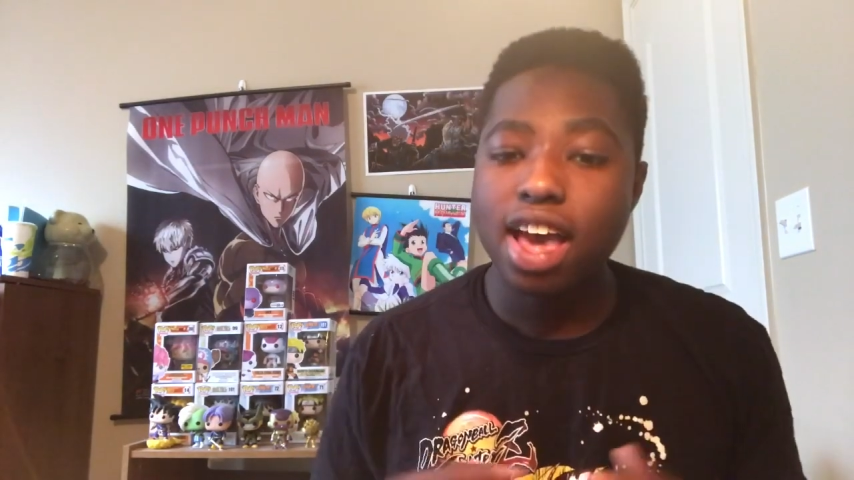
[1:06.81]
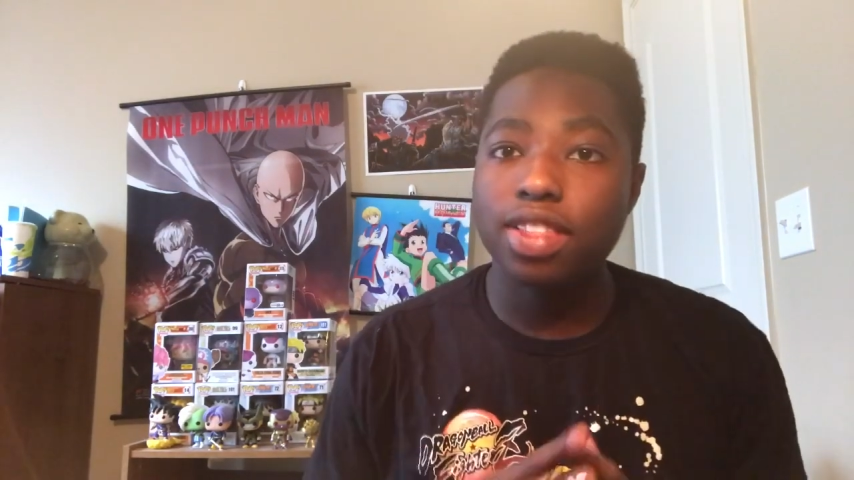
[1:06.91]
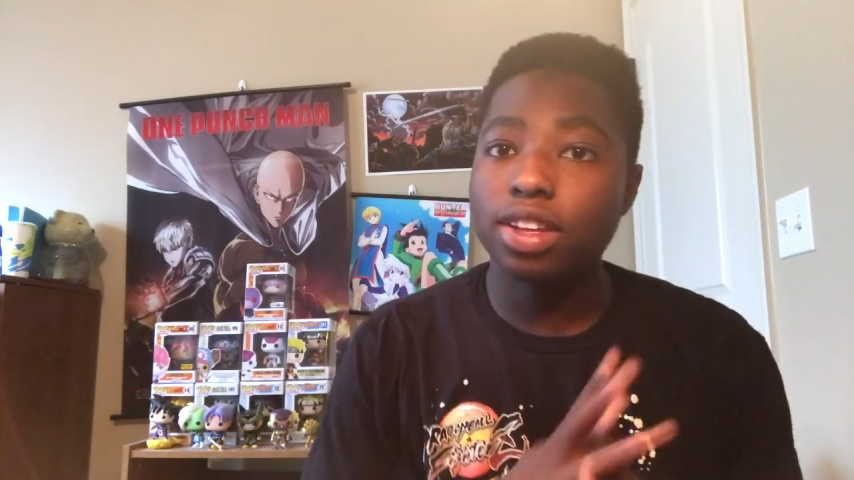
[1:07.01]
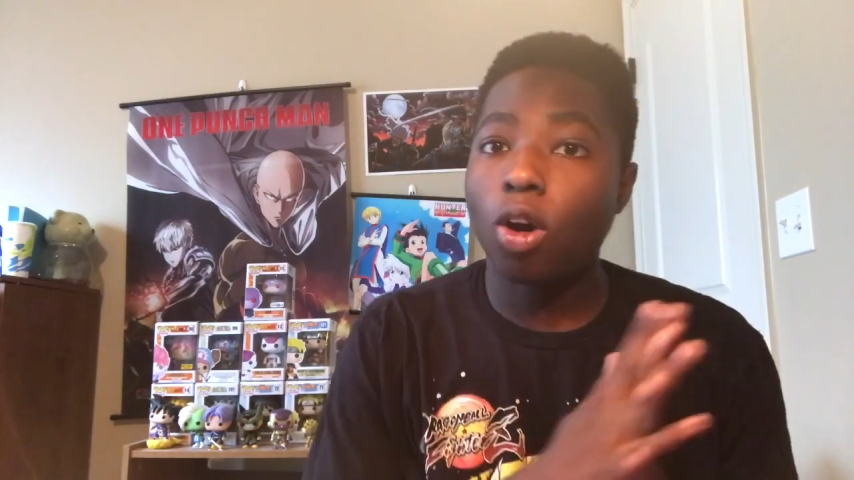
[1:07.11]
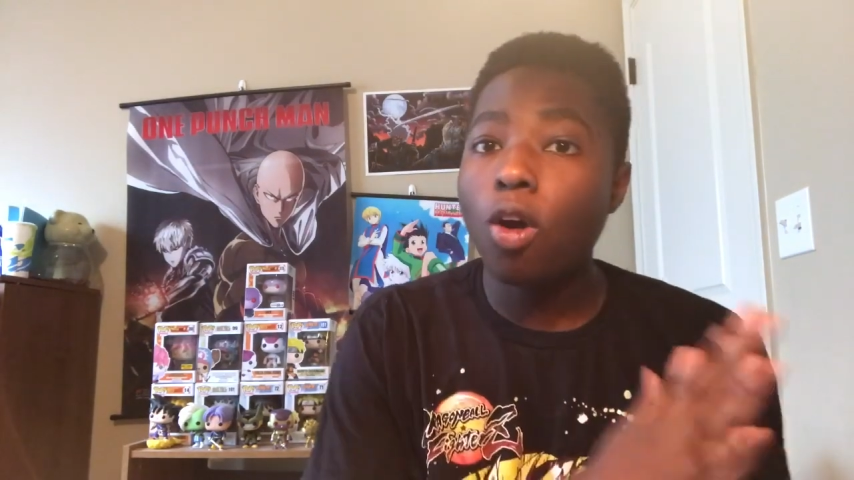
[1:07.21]

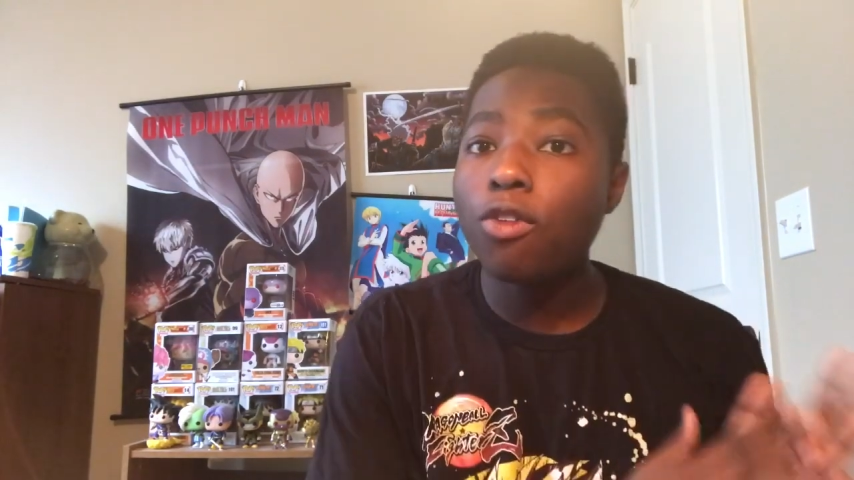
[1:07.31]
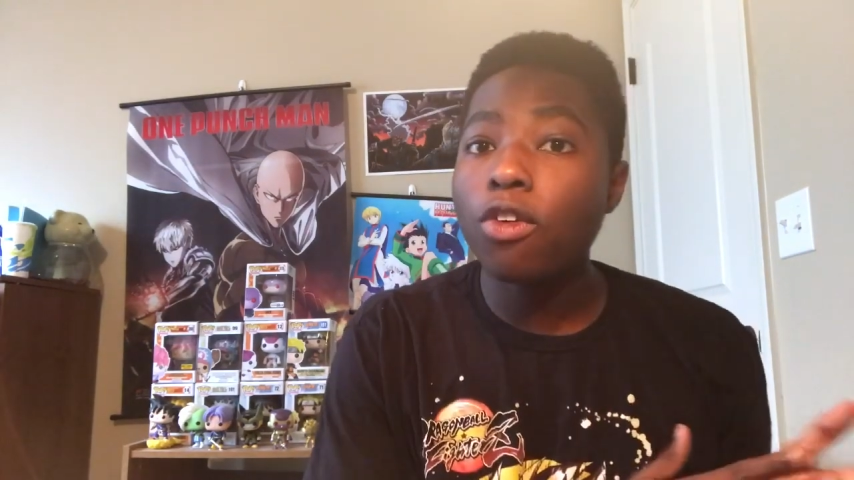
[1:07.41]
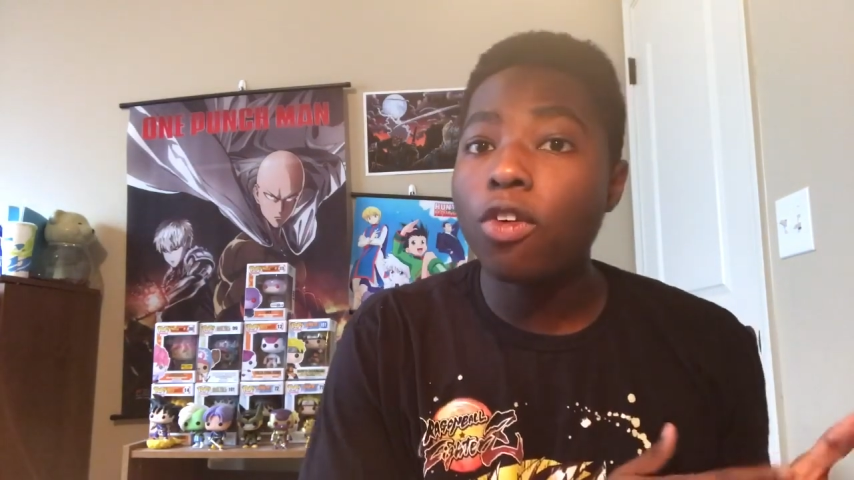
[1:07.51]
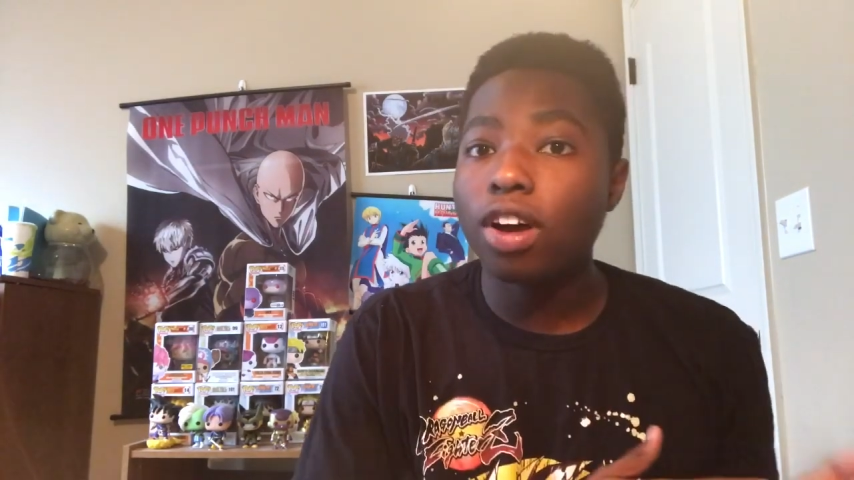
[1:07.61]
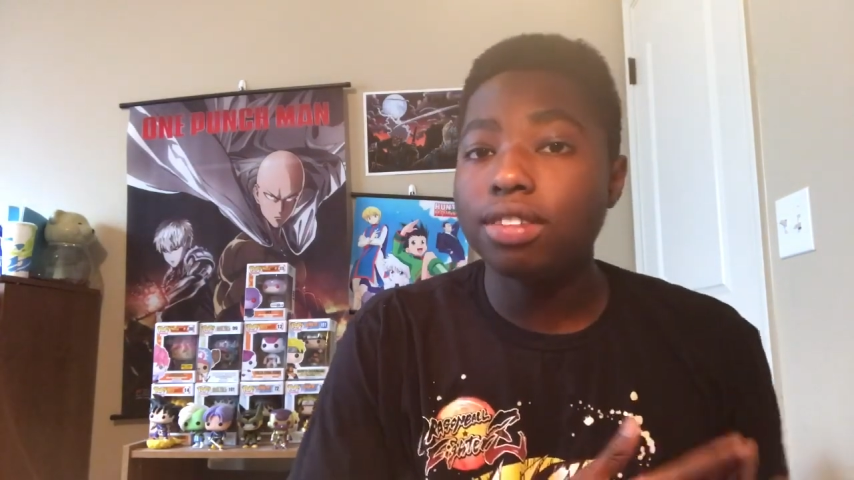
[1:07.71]
And then All
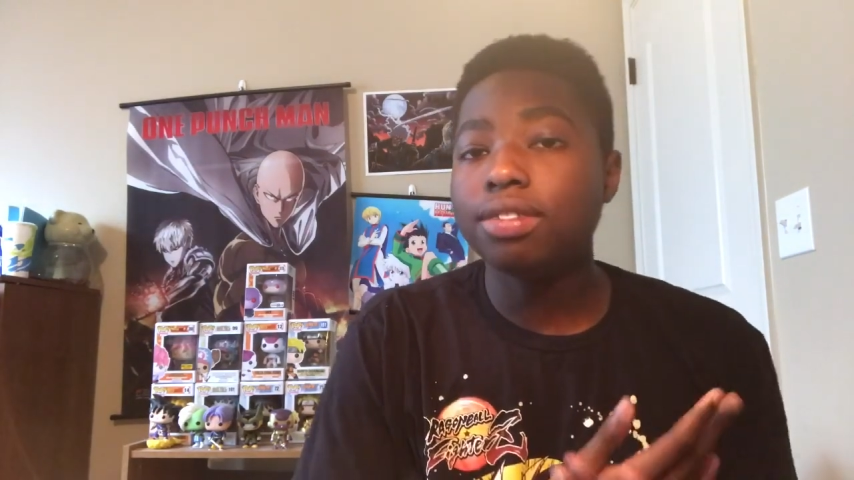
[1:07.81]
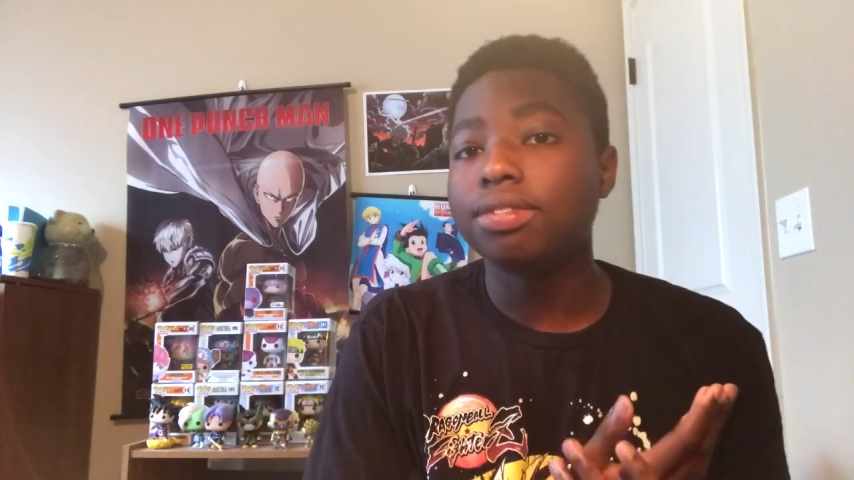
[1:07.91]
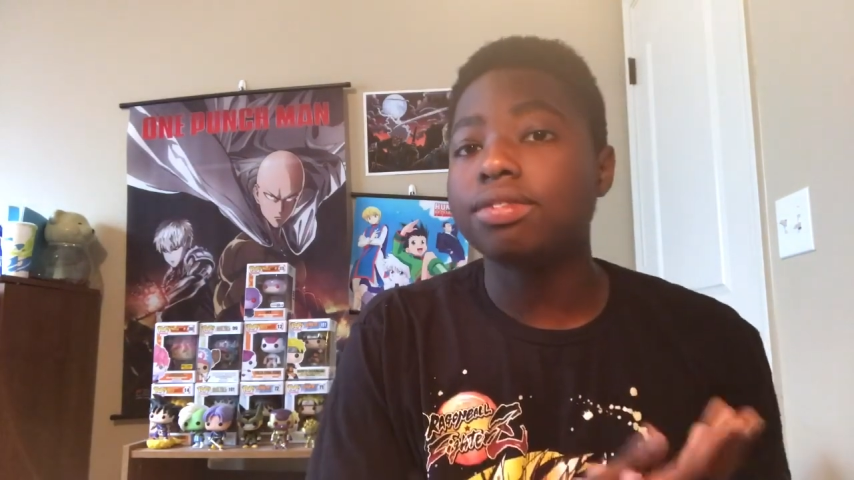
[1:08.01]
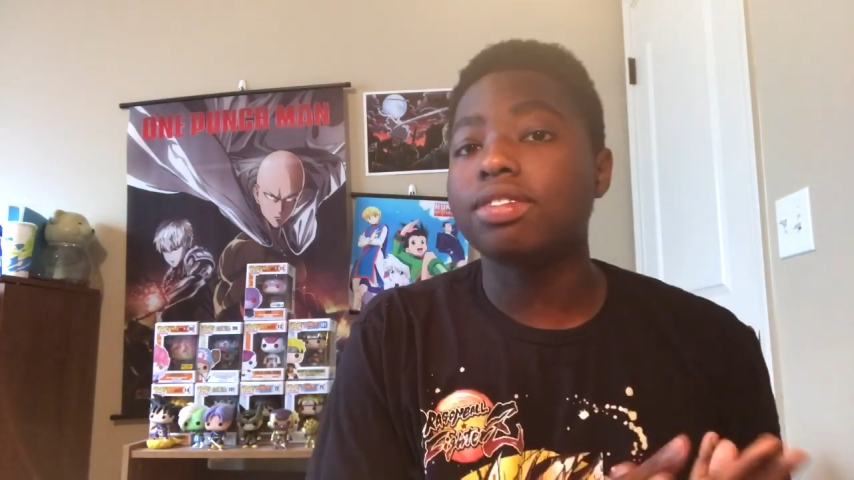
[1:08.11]
For One,